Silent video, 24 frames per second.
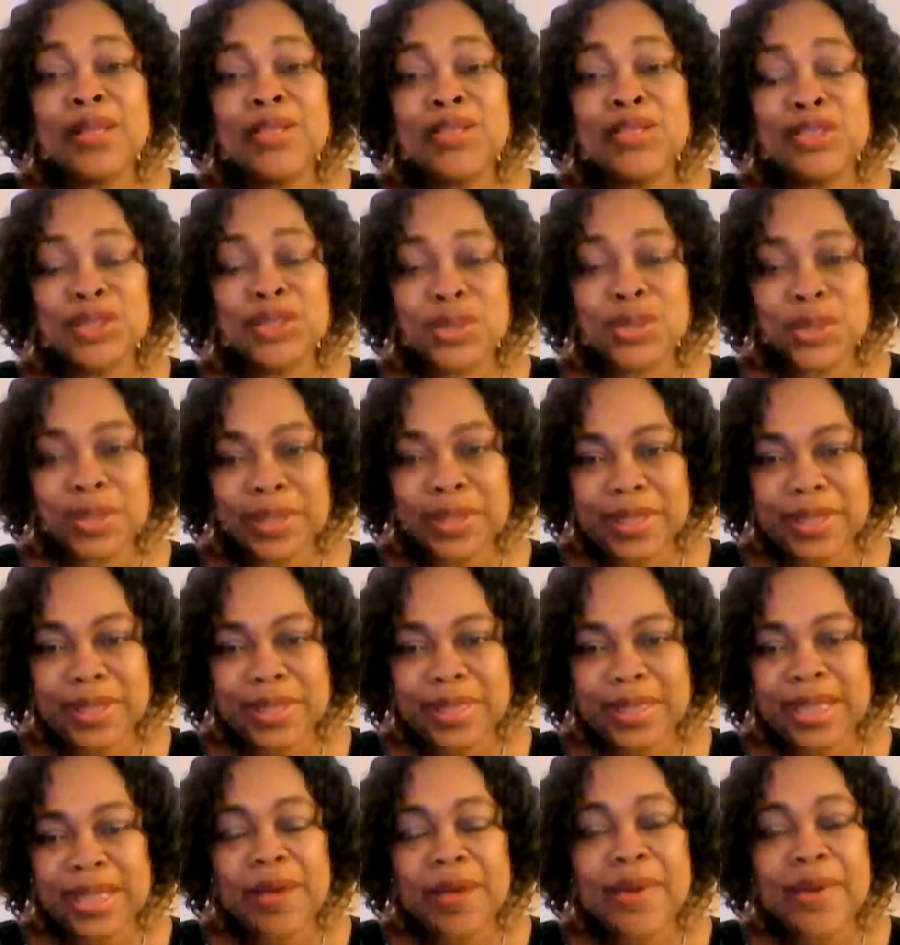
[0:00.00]
Surely,
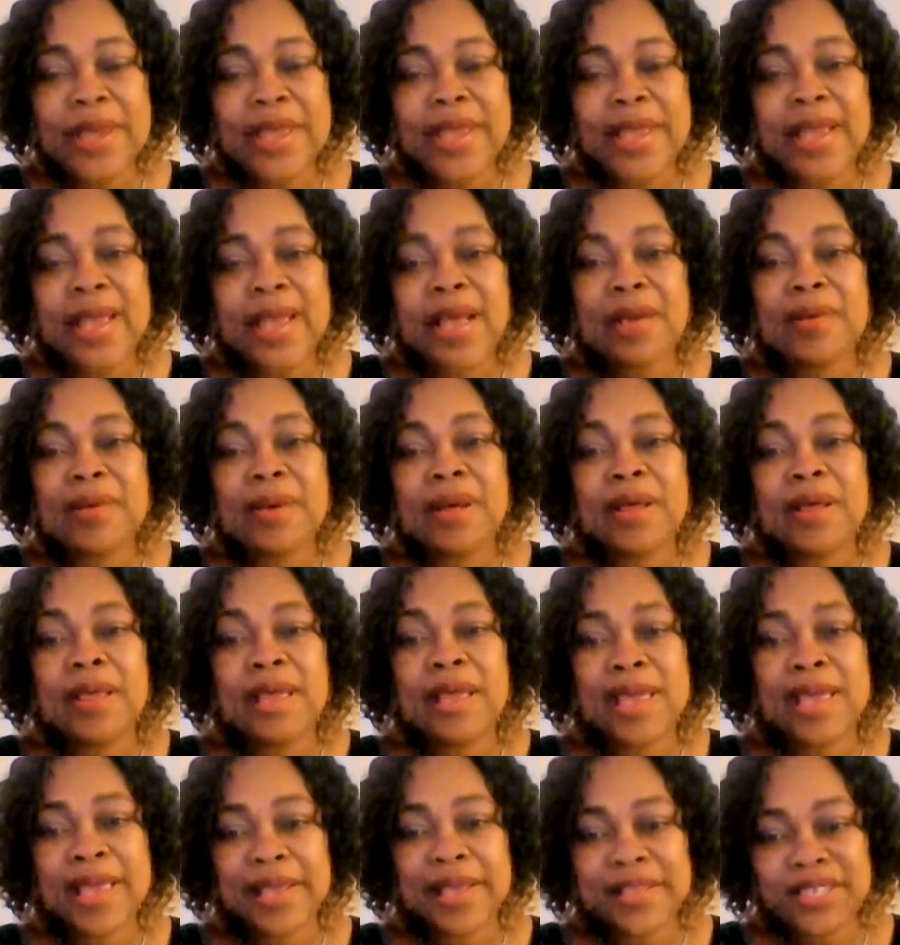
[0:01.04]
our
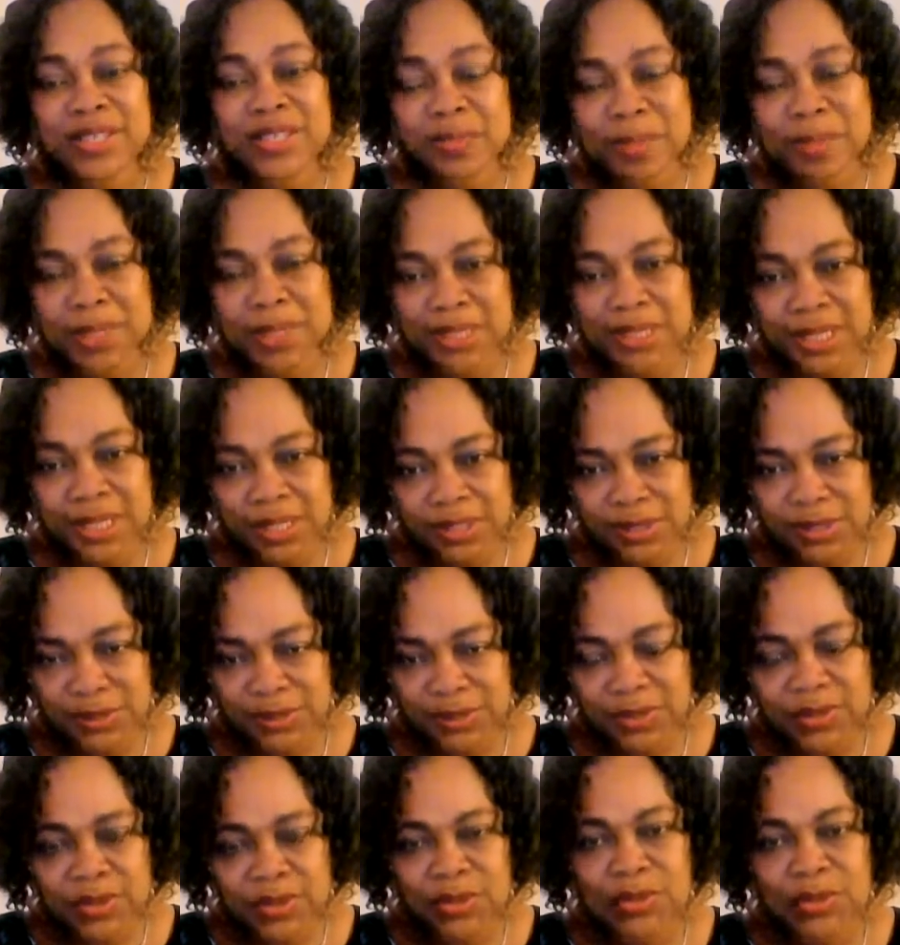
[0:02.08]

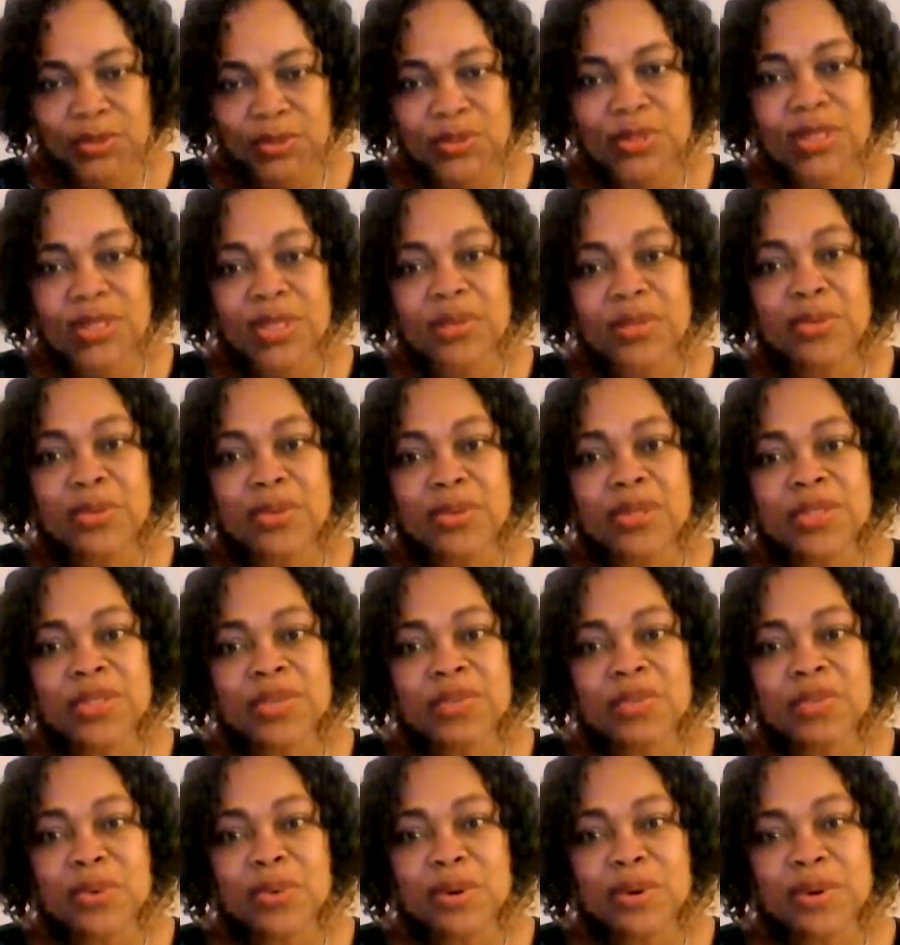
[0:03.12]
expectations to see the goodness
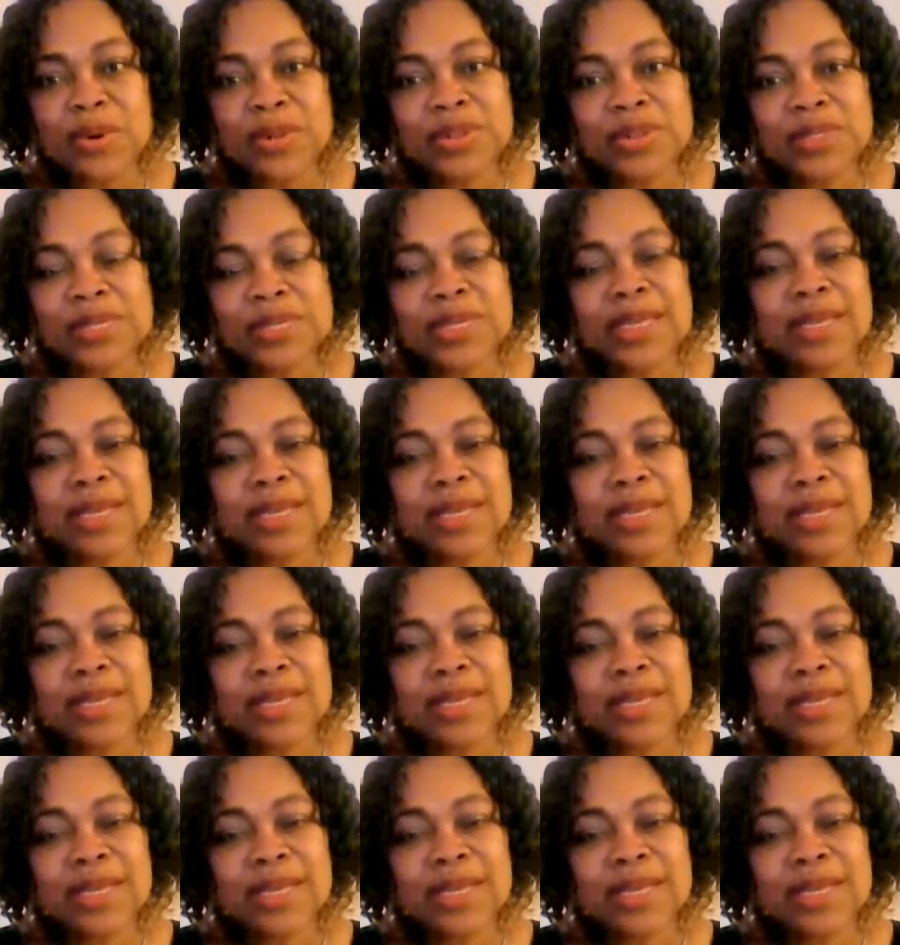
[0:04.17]
of God